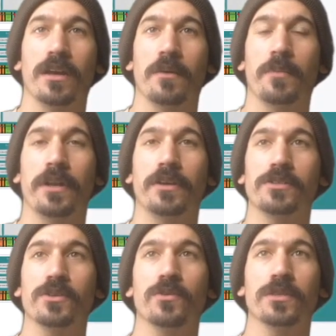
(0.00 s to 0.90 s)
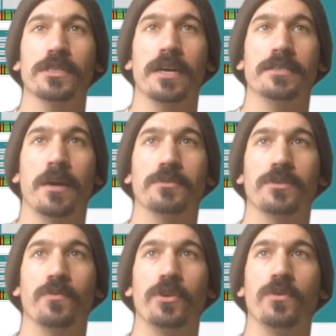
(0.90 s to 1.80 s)
But here's the Google Slides
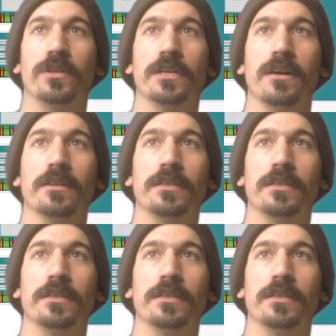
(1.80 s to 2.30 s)
option. When you click on the